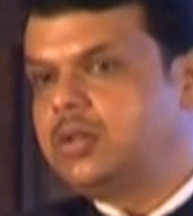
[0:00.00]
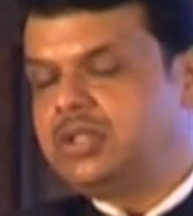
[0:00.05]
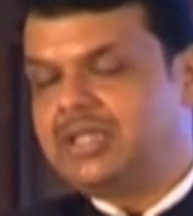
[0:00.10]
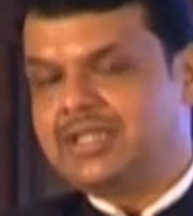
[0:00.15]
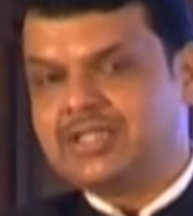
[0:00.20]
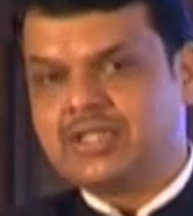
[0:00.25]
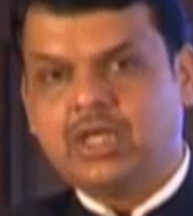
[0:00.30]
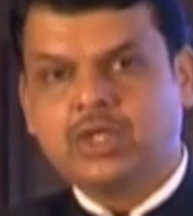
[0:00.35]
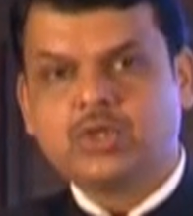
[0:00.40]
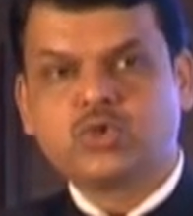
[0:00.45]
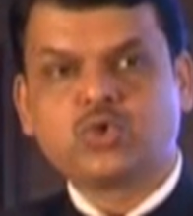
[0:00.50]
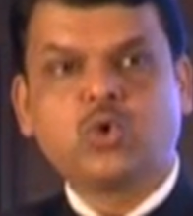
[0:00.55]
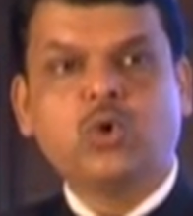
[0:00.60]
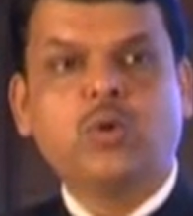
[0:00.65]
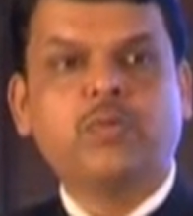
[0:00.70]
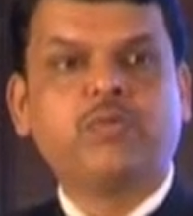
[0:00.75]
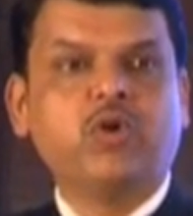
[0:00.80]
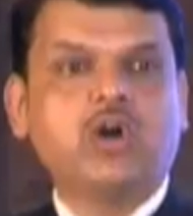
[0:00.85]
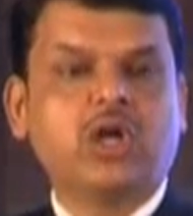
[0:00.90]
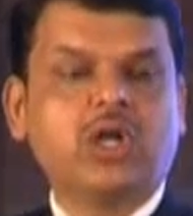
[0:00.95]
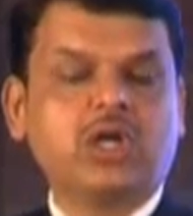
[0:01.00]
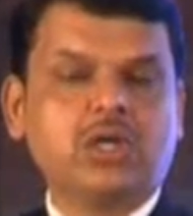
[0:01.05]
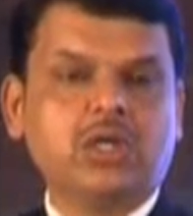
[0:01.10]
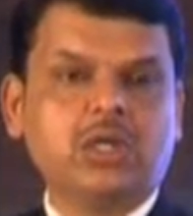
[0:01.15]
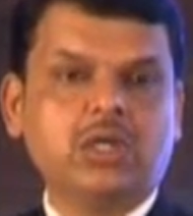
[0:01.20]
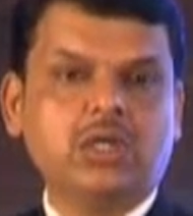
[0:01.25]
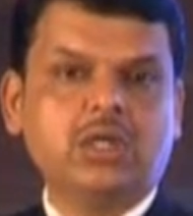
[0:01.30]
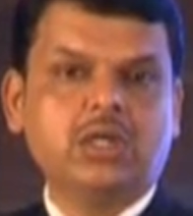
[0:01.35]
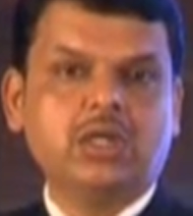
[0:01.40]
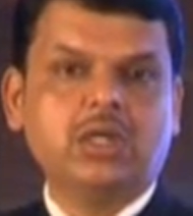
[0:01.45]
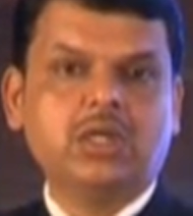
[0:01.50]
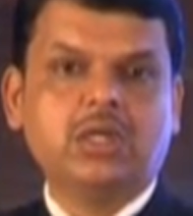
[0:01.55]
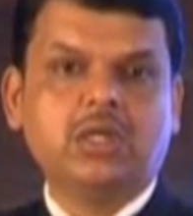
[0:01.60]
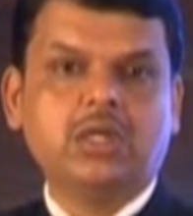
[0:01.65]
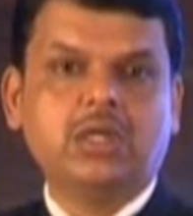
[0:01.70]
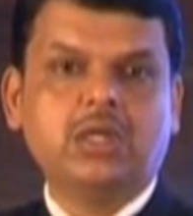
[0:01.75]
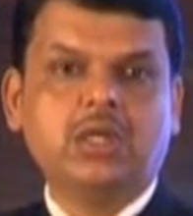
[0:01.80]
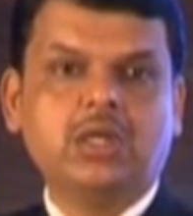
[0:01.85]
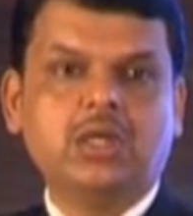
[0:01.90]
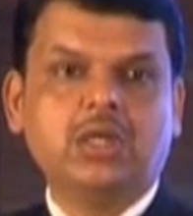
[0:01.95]
There's a scope for
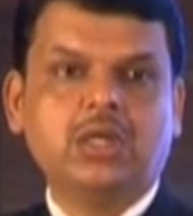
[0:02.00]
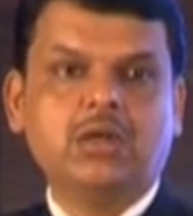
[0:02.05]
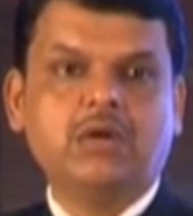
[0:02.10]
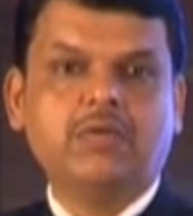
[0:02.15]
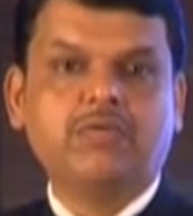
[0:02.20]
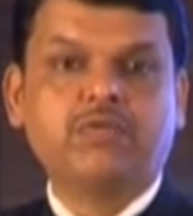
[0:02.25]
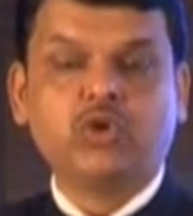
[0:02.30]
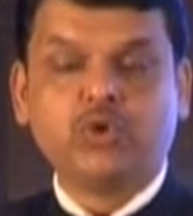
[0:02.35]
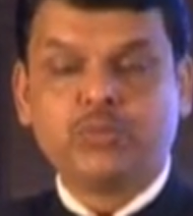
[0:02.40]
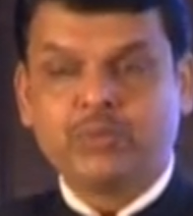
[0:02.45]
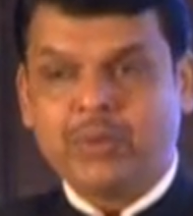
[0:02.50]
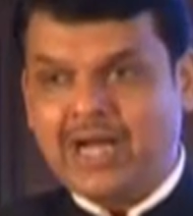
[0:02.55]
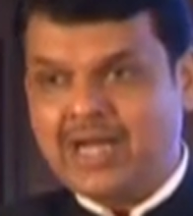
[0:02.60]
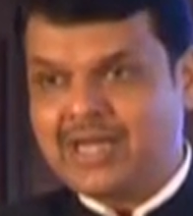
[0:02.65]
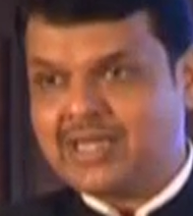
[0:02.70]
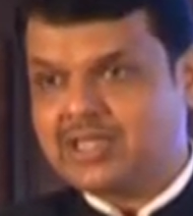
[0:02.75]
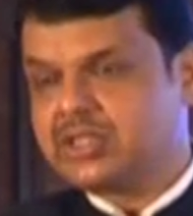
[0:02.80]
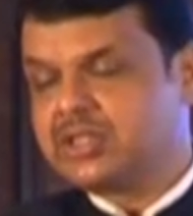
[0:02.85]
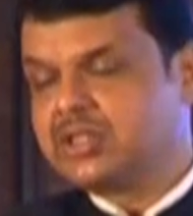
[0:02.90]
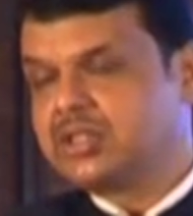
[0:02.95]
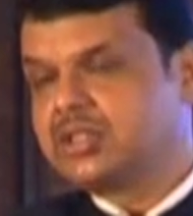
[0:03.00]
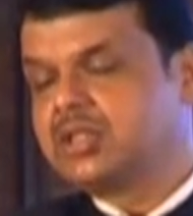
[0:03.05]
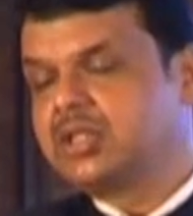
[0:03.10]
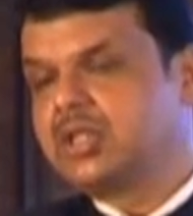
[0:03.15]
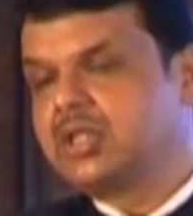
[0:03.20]
food parks.